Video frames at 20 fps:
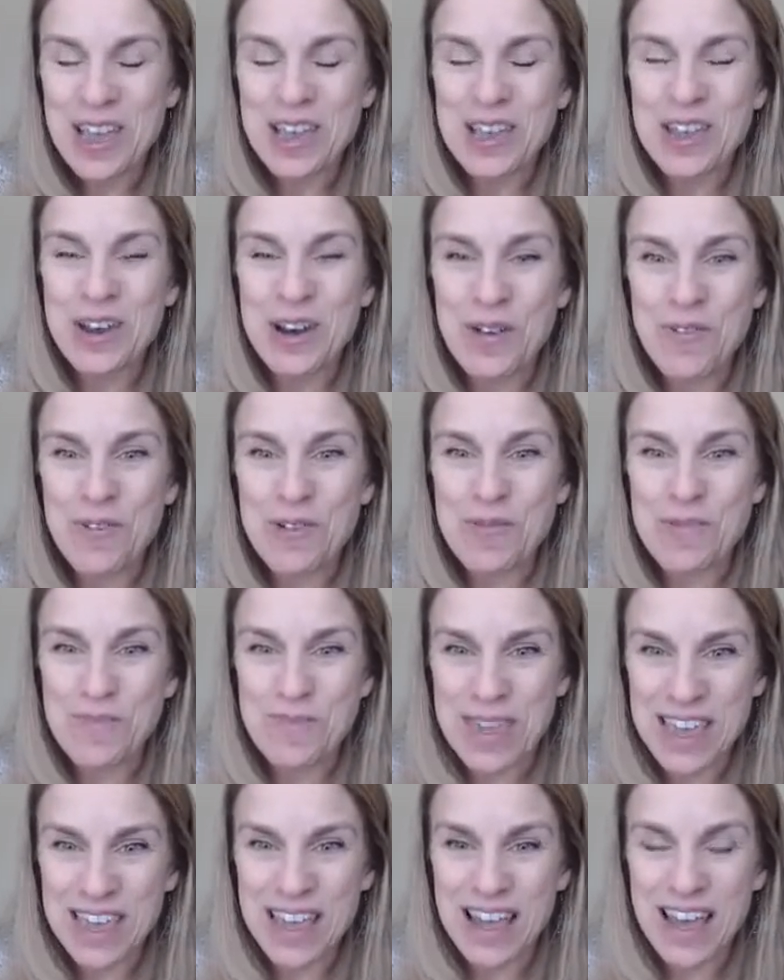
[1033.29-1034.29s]
For
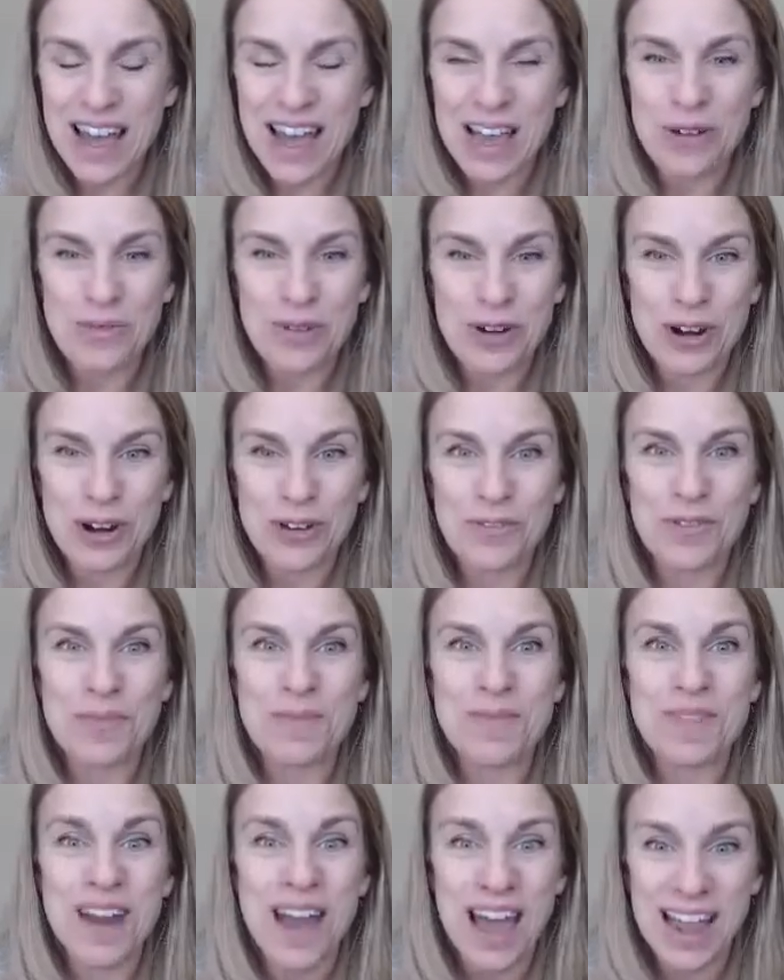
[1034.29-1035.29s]
me, I work
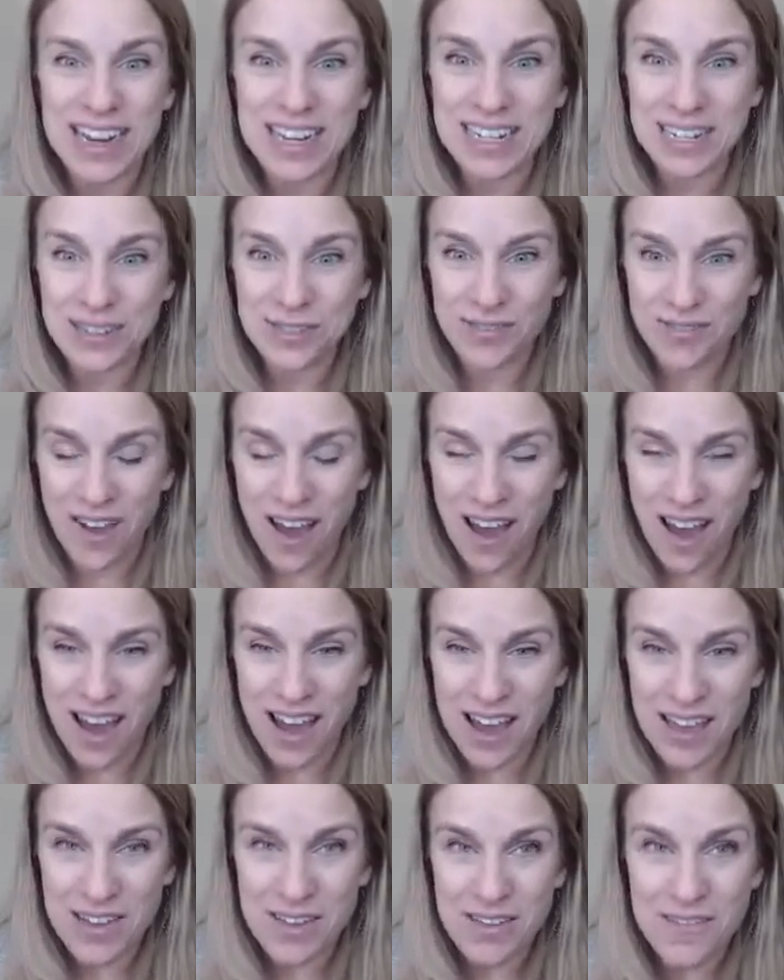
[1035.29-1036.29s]
from 9 to
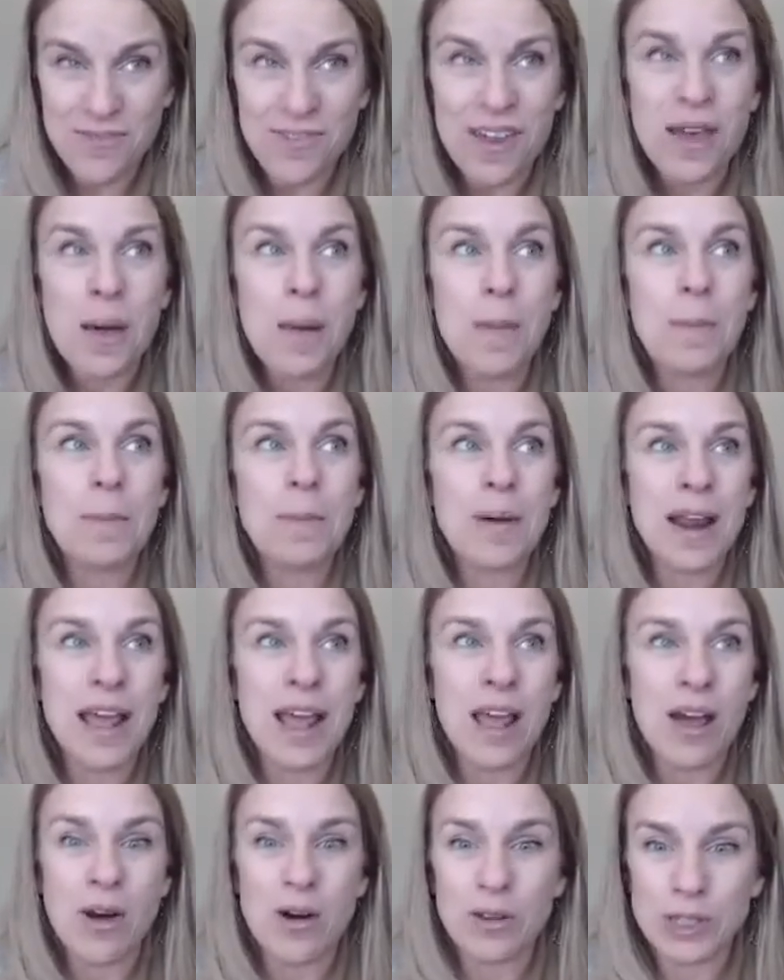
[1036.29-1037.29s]
5, but I
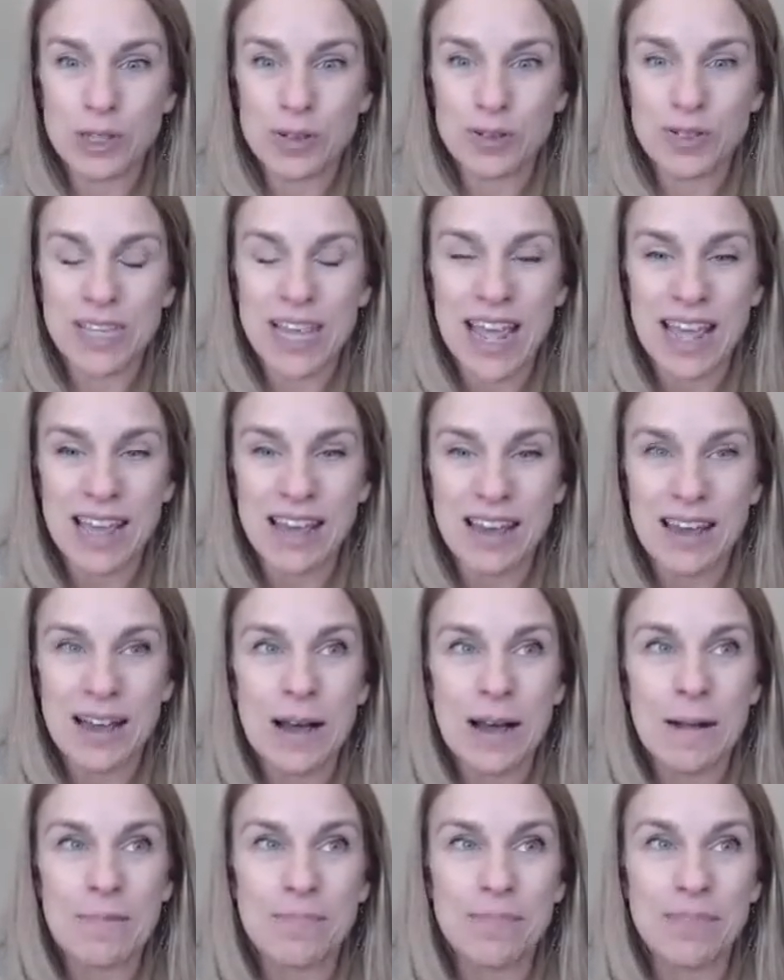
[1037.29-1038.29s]
also take
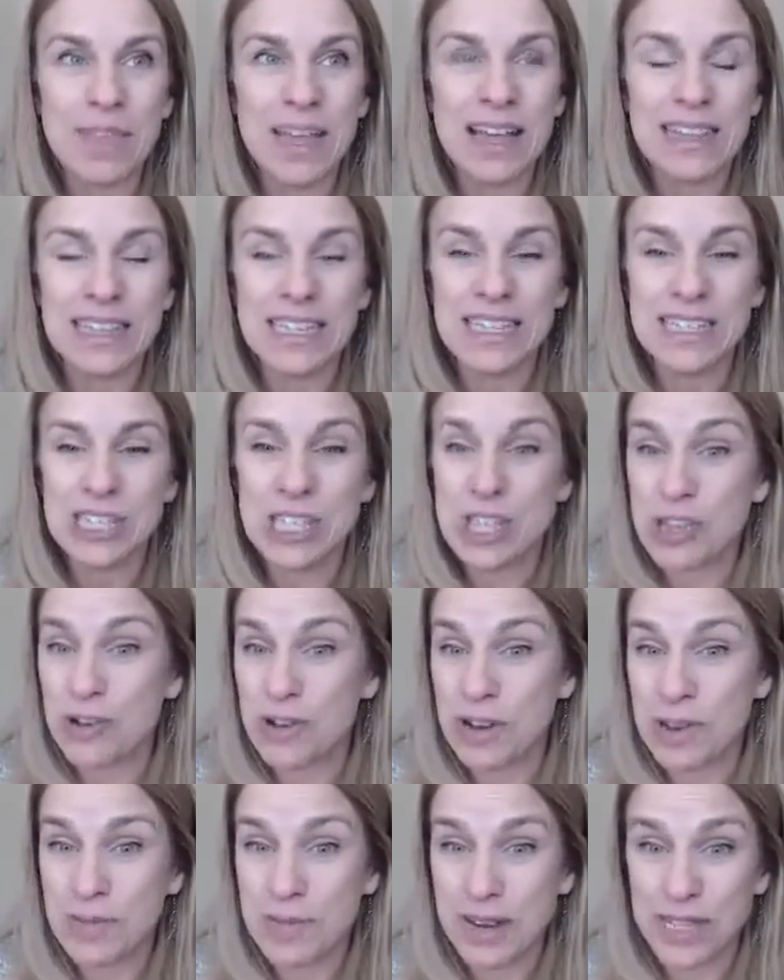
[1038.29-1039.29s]
at least
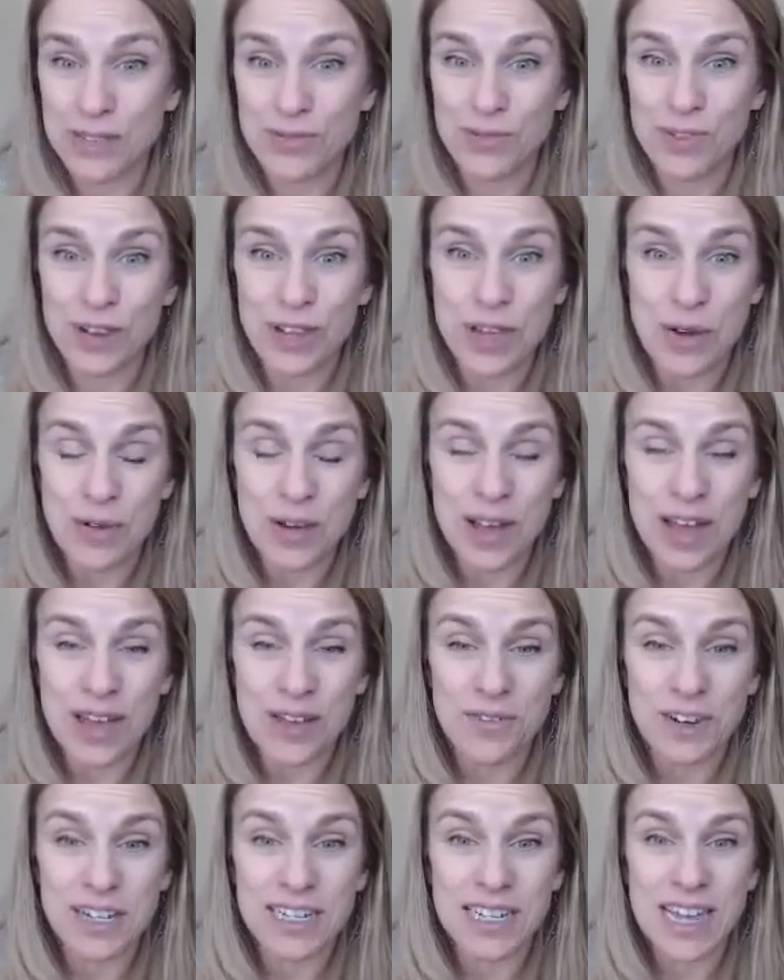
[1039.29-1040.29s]
30 minutes for yoga
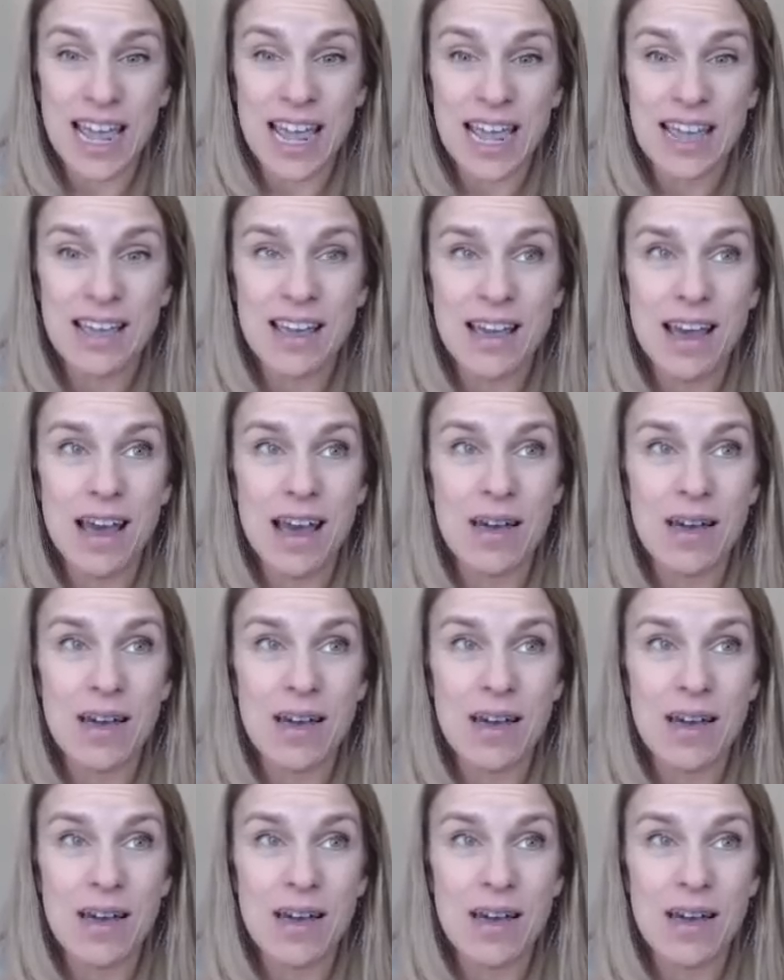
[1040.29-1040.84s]
every day.